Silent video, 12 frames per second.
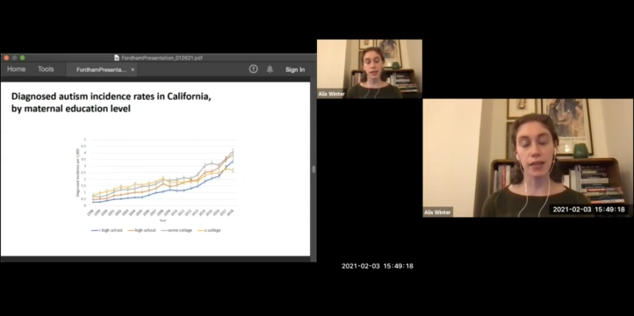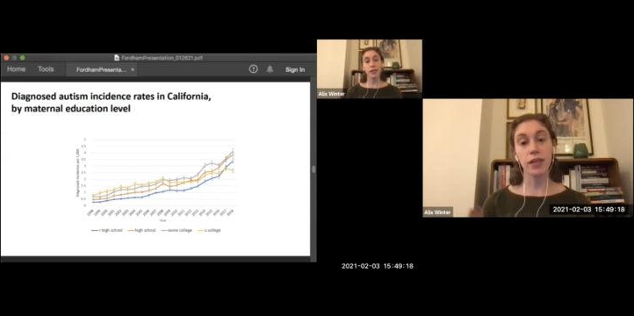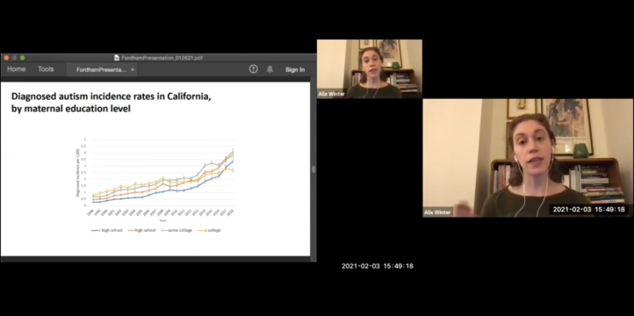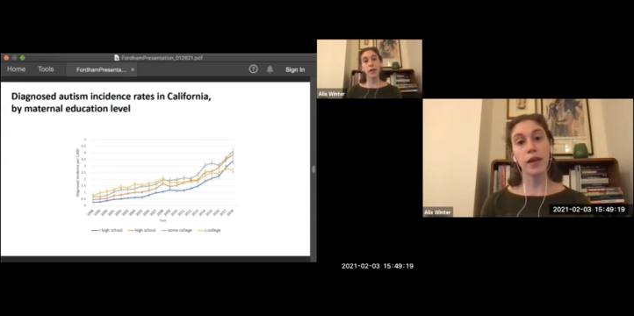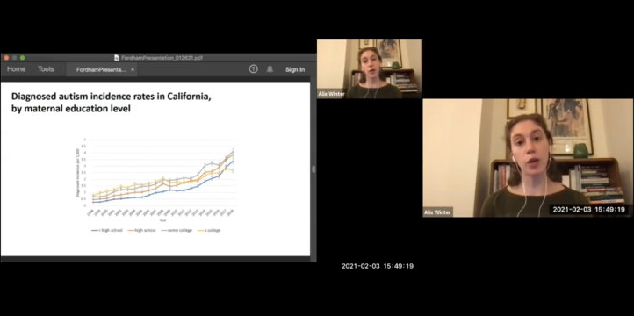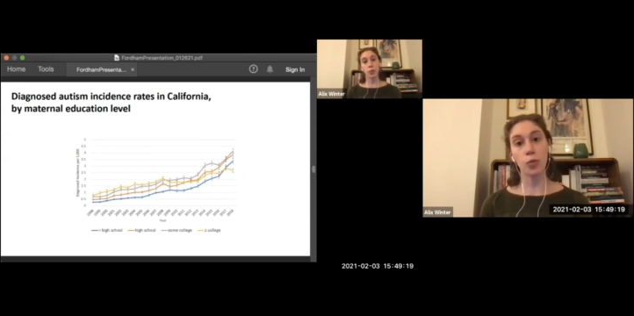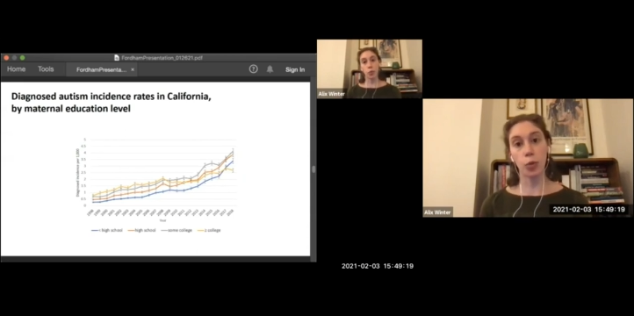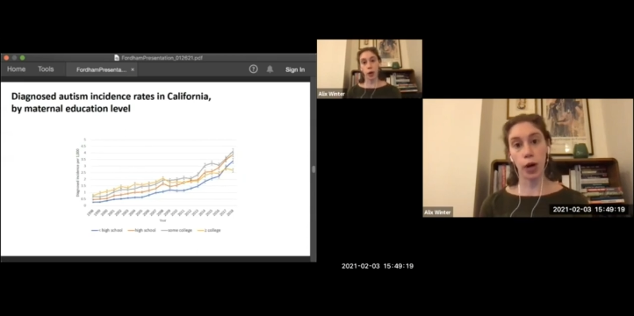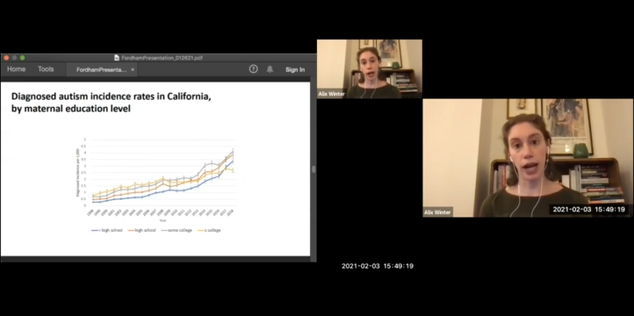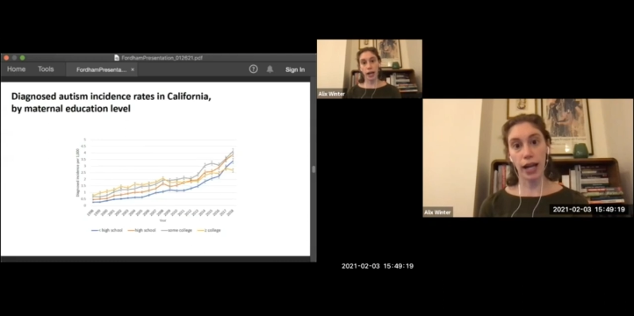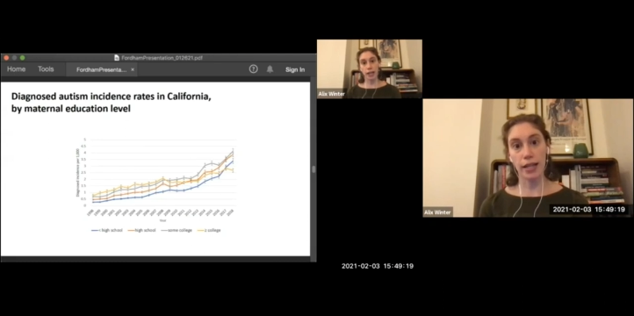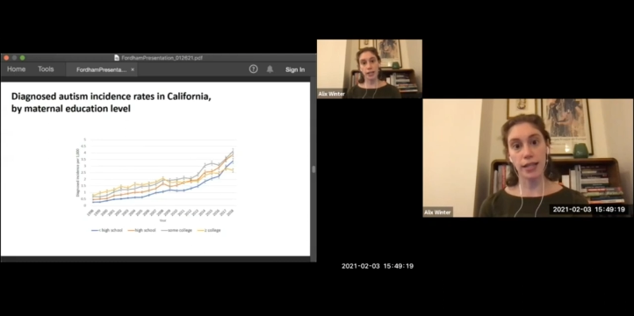given the
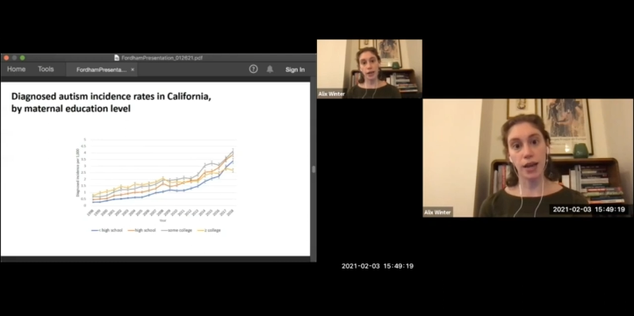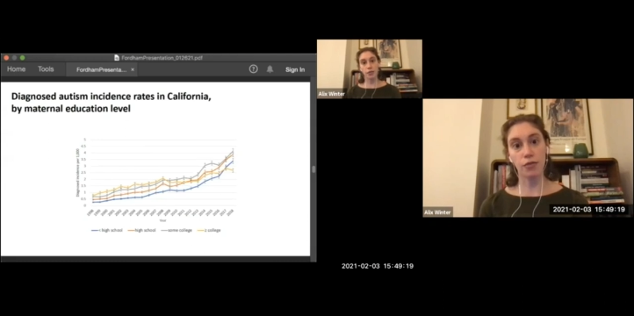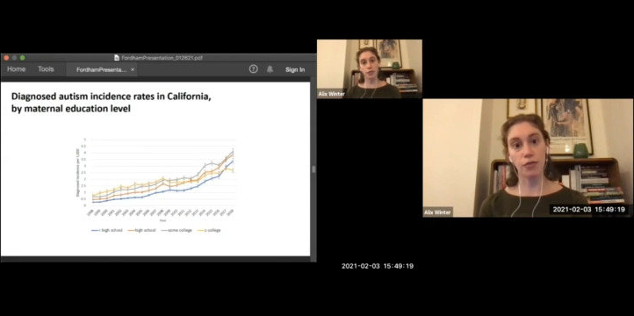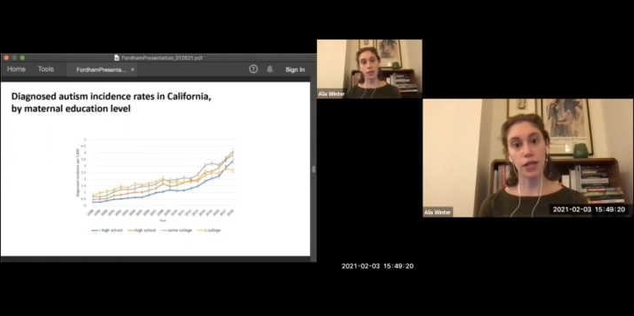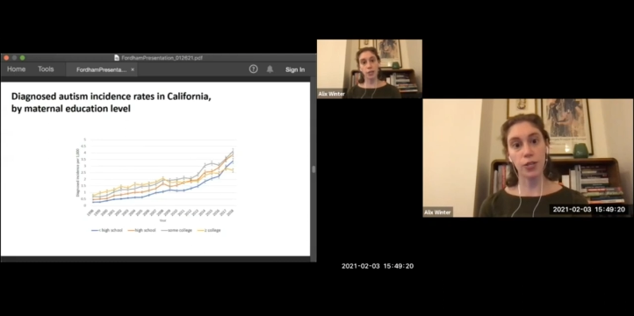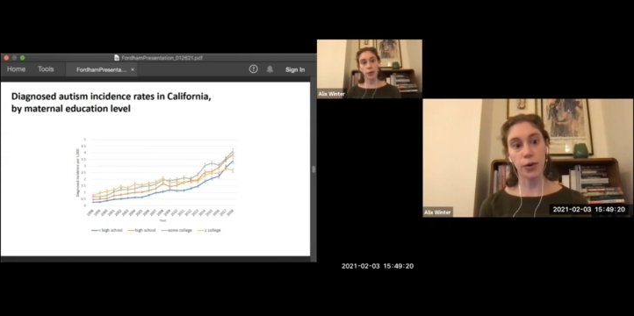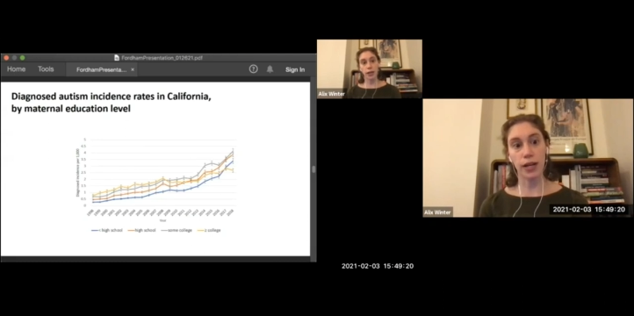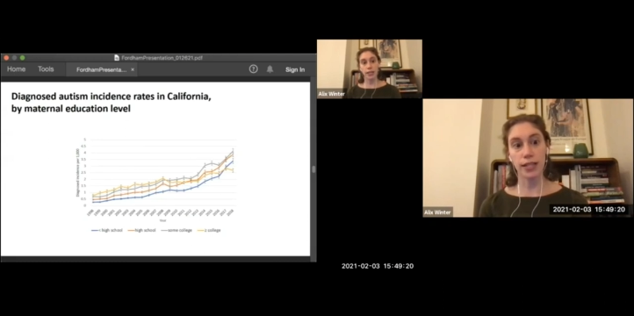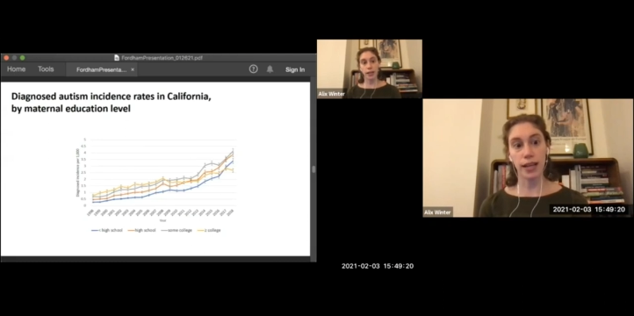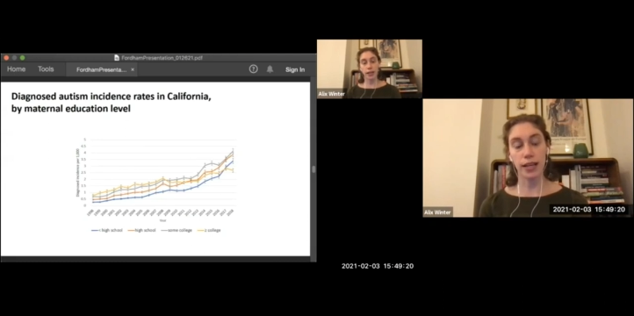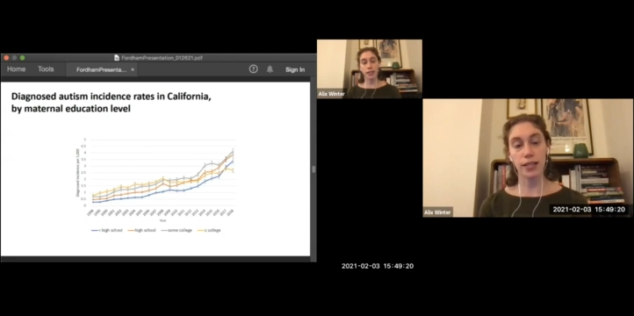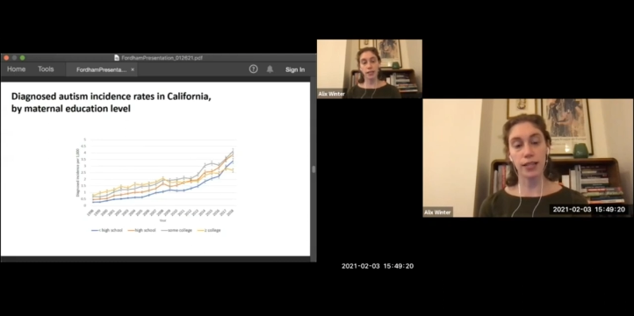importance of
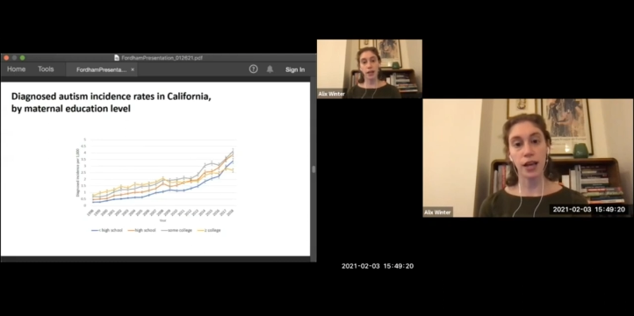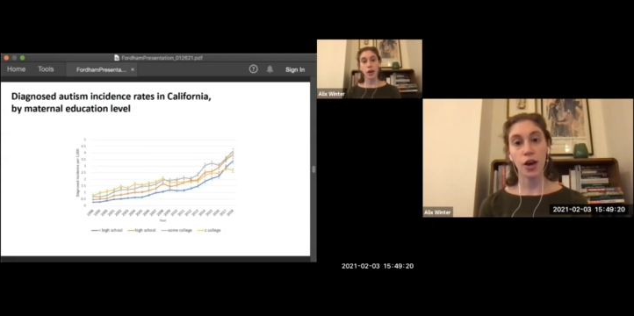resources